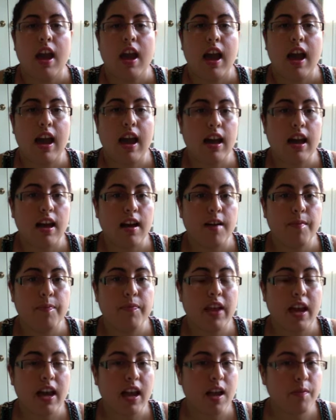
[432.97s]

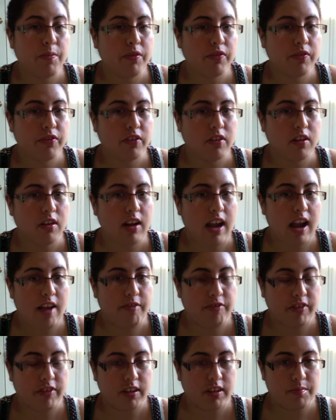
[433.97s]
I prefer
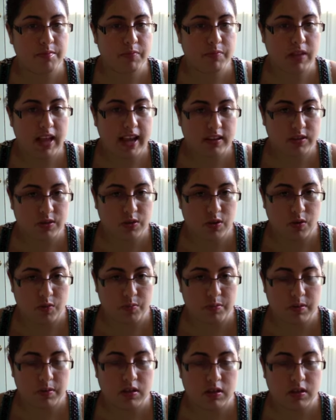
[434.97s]
African black soap.